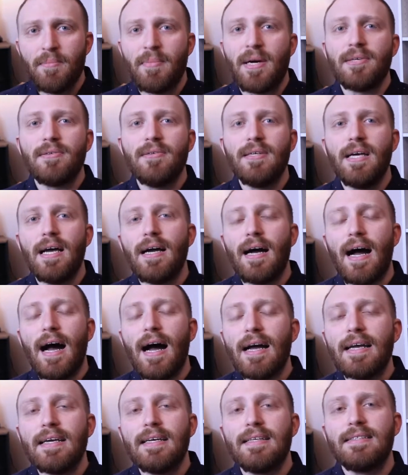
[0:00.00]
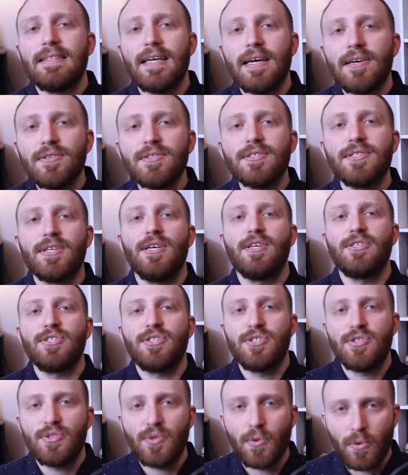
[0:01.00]
Michael Hyatt tells a
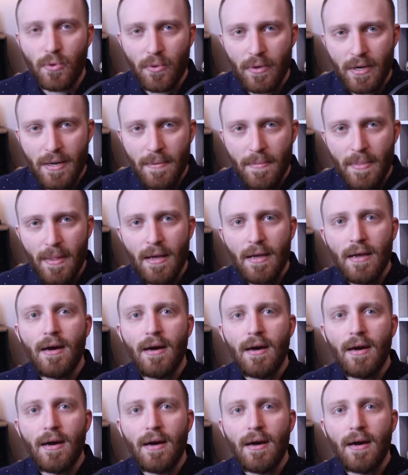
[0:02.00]
story